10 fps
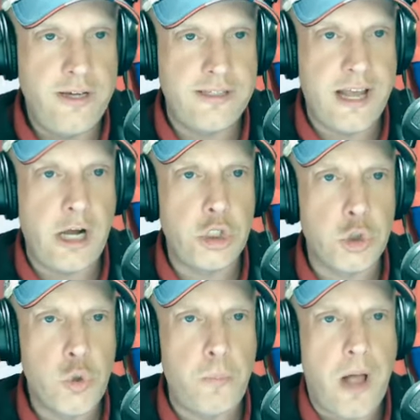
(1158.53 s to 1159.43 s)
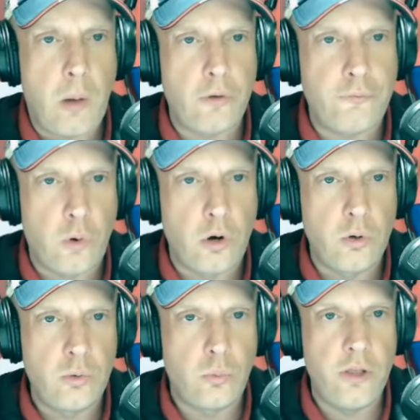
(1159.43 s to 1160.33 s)
He said a true power
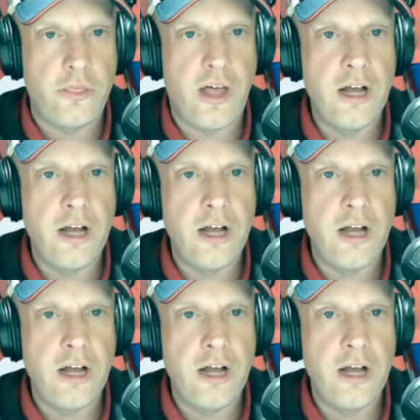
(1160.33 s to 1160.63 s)
forward with